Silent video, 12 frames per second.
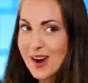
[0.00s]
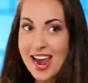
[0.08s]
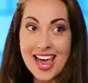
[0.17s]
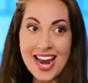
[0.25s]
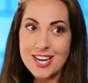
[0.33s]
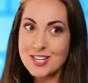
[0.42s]

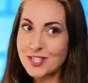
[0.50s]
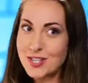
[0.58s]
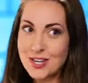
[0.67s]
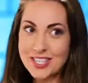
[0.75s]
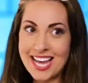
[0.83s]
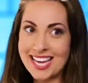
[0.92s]
Right, and I just
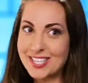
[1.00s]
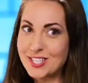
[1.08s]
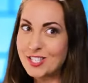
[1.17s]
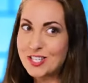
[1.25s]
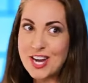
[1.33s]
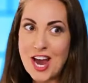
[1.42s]
look like
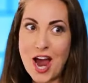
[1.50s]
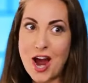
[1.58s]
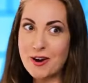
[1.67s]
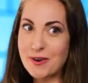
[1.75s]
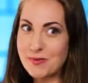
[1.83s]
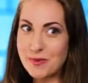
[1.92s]

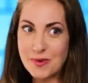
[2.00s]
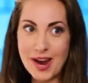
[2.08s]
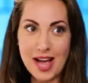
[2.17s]
terrible,